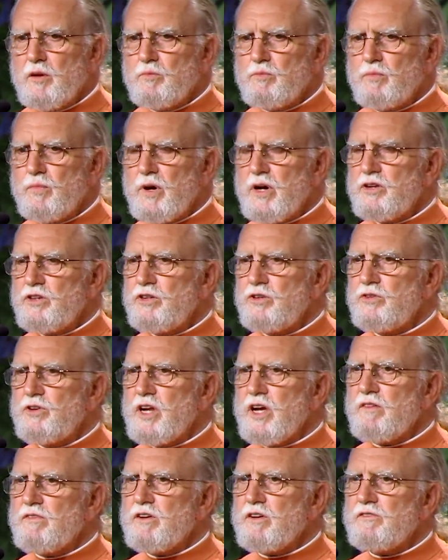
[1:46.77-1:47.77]
but you
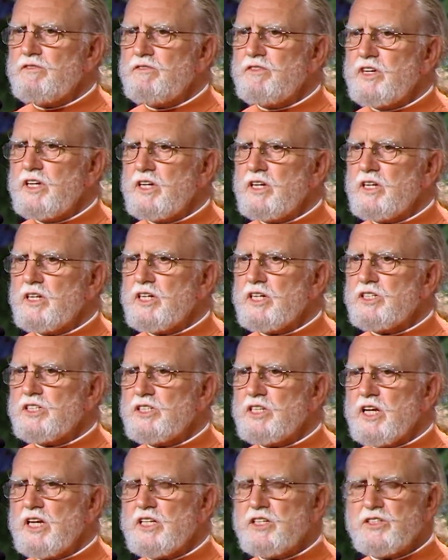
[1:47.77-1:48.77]
never feel a
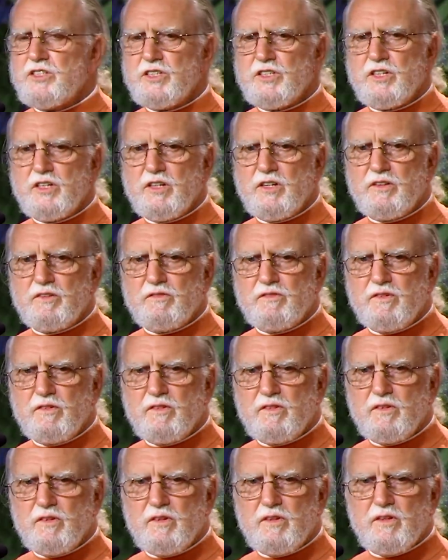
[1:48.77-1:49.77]
sense of
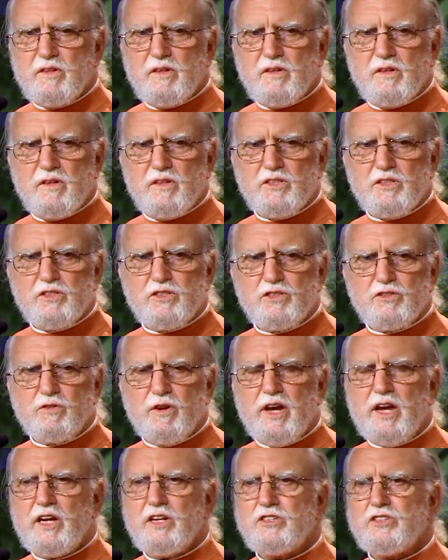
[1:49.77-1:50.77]

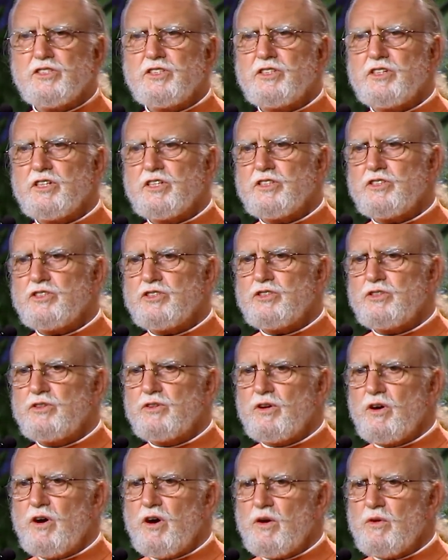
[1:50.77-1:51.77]
strangeness.
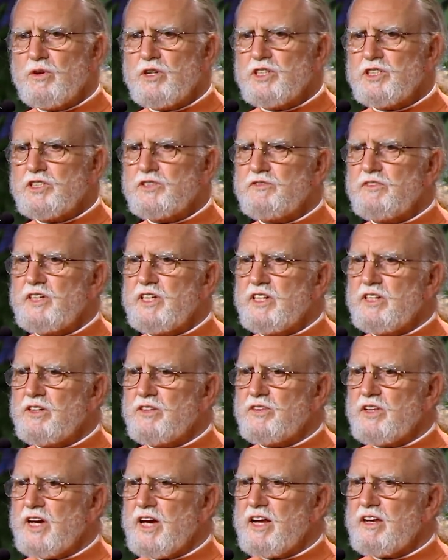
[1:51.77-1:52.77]
You always feel
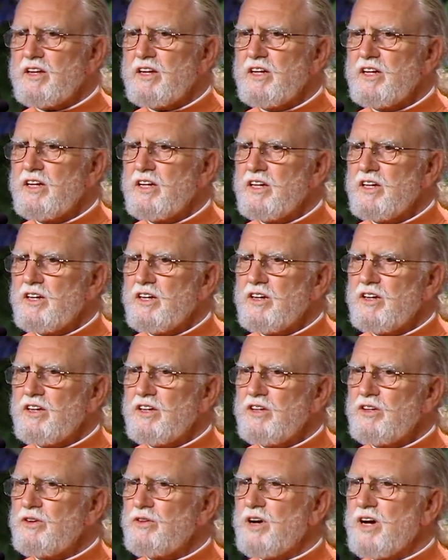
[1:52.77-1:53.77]
that
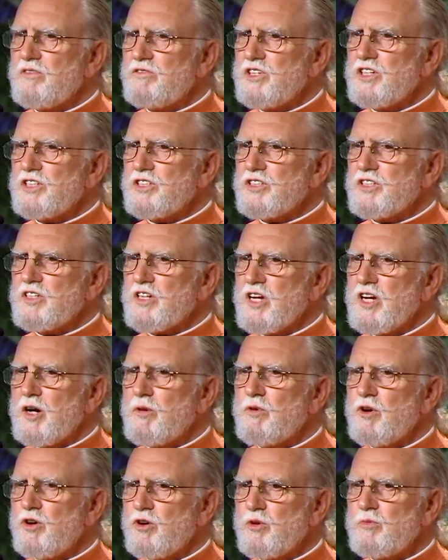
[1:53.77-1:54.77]
you have just
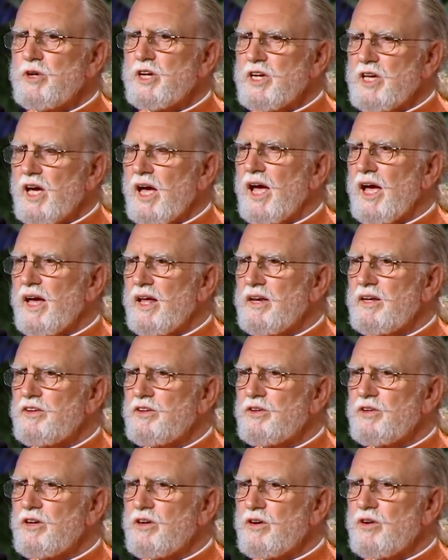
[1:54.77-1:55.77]
come home again,
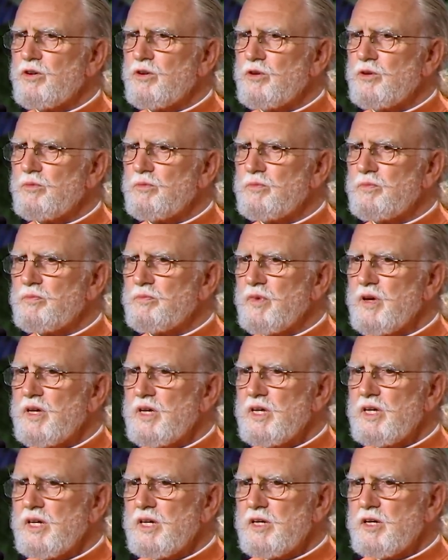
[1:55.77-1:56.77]
you are home.
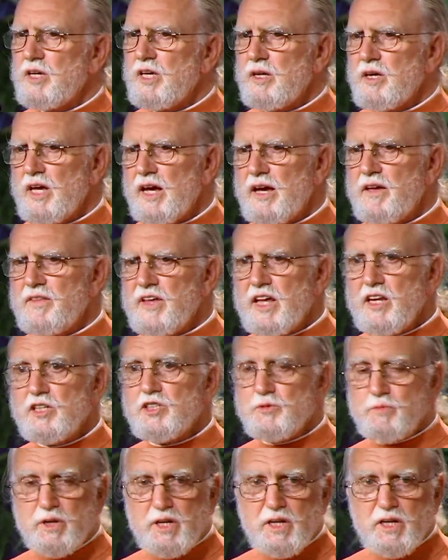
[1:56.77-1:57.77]
And that
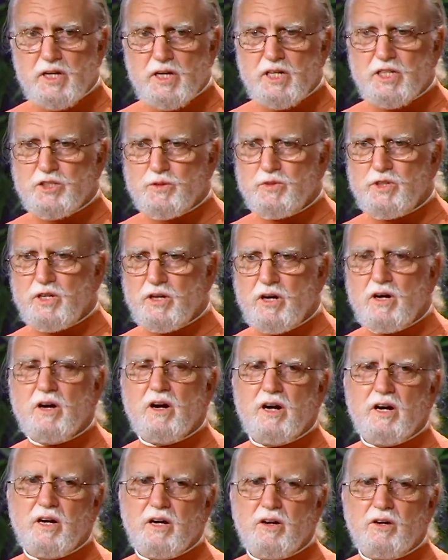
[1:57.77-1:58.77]
is because we
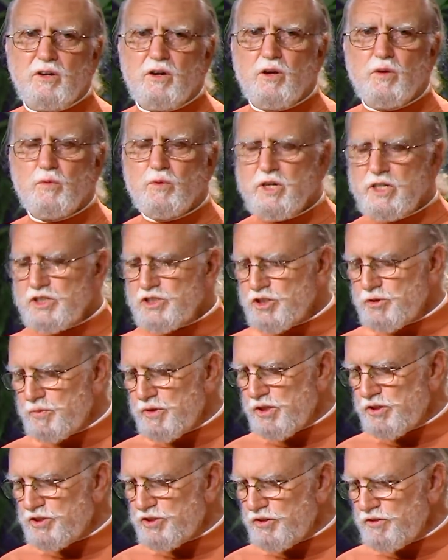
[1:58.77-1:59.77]
are all one
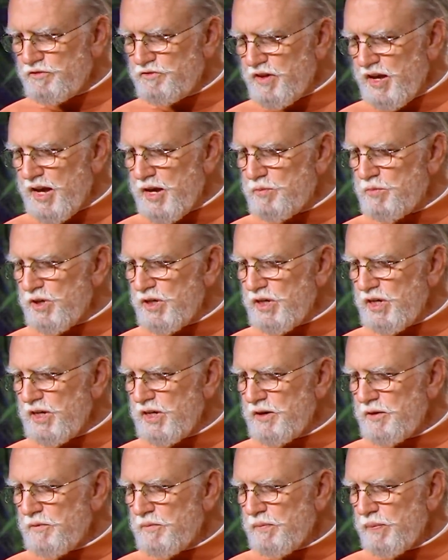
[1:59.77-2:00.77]
spiritual family,
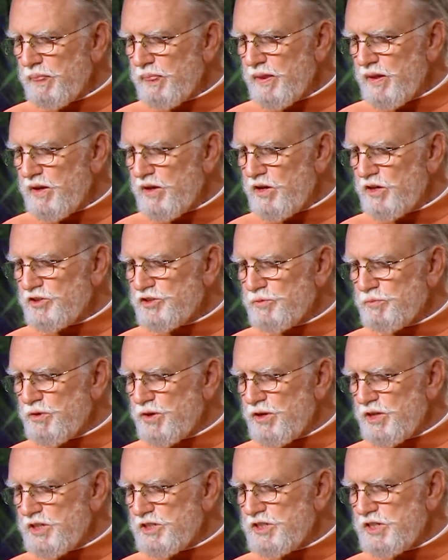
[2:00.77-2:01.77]
as
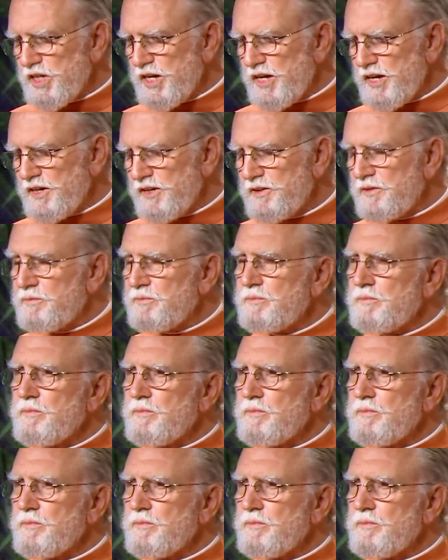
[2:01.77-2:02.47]
Ma said.